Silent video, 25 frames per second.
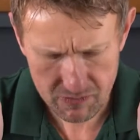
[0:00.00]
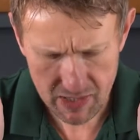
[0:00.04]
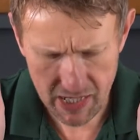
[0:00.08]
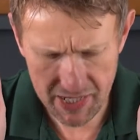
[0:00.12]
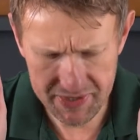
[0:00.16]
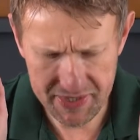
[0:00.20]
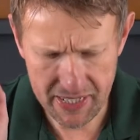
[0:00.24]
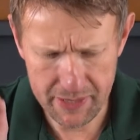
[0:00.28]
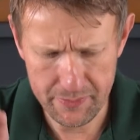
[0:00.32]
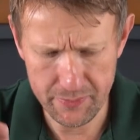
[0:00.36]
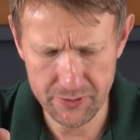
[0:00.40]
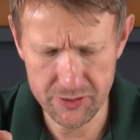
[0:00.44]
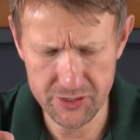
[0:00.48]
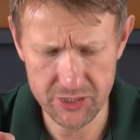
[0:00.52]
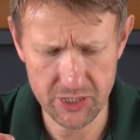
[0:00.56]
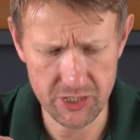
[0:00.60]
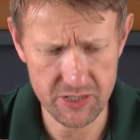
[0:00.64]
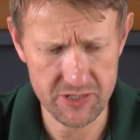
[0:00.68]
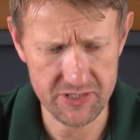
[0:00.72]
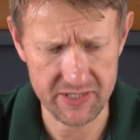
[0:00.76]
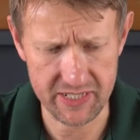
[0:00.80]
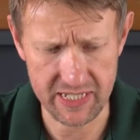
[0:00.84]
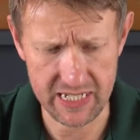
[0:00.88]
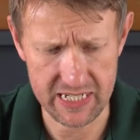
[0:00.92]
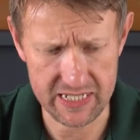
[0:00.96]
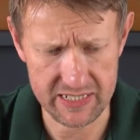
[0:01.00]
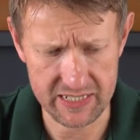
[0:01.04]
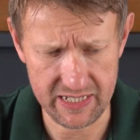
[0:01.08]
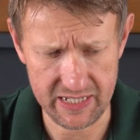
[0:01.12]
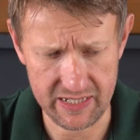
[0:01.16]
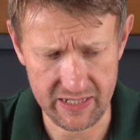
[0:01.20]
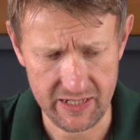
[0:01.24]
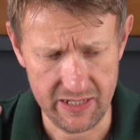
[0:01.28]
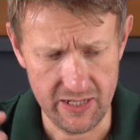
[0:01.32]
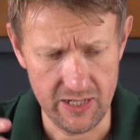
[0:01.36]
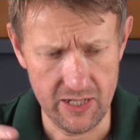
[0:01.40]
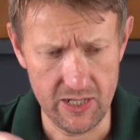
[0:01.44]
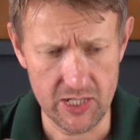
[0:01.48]
And they produced these
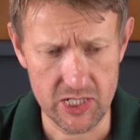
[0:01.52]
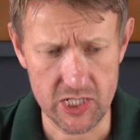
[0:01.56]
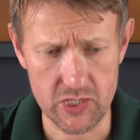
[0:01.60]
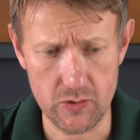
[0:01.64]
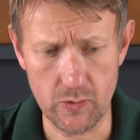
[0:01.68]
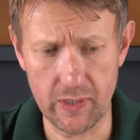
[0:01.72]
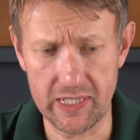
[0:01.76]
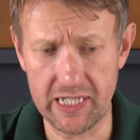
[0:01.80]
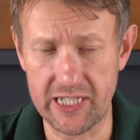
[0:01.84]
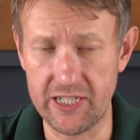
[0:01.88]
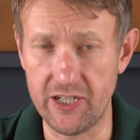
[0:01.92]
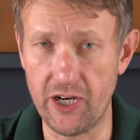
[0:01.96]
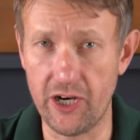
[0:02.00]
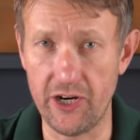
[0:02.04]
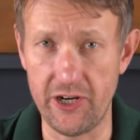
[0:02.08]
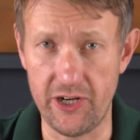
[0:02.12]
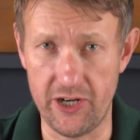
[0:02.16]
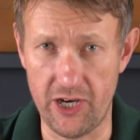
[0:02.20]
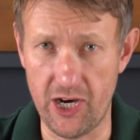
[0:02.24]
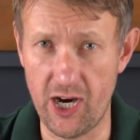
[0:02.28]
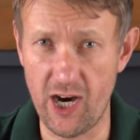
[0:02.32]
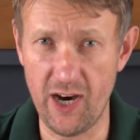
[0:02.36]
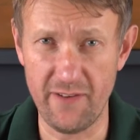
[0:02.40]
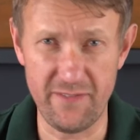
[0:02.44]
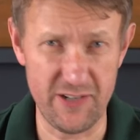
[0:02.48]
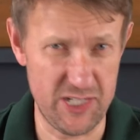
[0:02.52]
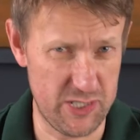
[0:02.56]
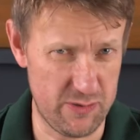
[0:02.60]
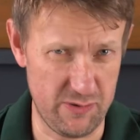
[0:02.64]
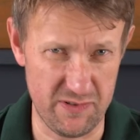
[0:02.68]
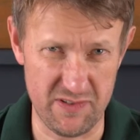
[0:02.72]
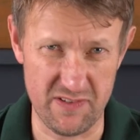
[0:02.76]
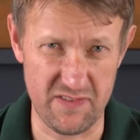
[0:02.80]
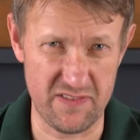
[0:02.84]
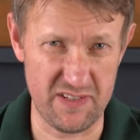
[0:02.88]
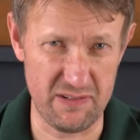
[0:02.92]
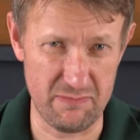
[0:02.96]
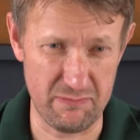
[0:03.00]
in 29.5 inch, which
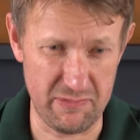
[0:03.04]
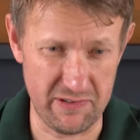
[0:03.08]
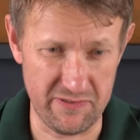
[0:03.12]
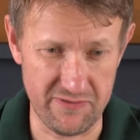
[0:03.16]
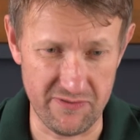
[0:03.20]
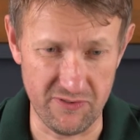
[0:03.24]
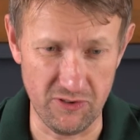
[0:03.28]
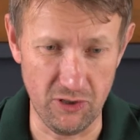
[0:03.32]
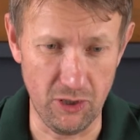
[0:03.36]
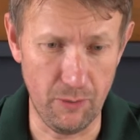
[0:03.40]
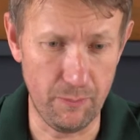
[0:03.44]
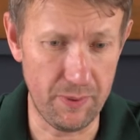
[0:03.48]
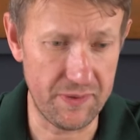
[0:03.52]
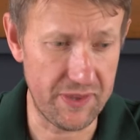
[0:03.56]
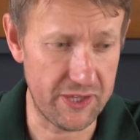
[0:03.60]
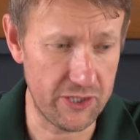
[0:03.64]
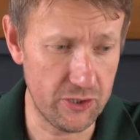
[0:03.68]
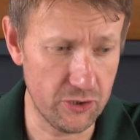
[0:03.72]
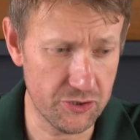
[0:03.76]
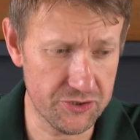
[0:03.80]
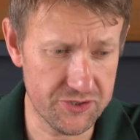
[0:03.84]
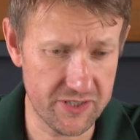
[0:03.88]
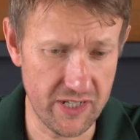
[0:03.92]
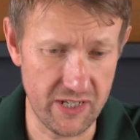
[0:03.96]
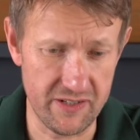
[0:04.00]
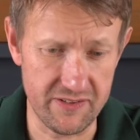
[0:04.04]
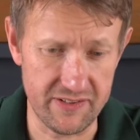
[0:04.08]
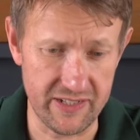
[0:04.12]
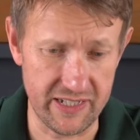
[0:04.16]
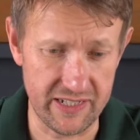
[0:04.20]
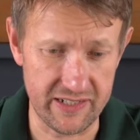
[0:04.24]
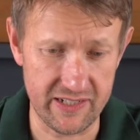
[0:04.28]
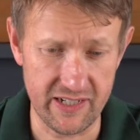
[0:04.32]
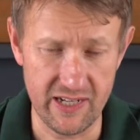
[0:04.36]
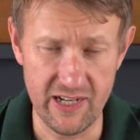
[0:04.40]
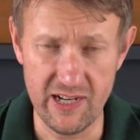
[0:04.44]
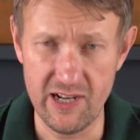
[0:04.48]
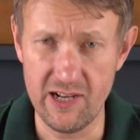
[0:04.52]
you've seen before, but they also
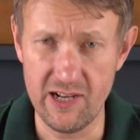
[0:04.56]
did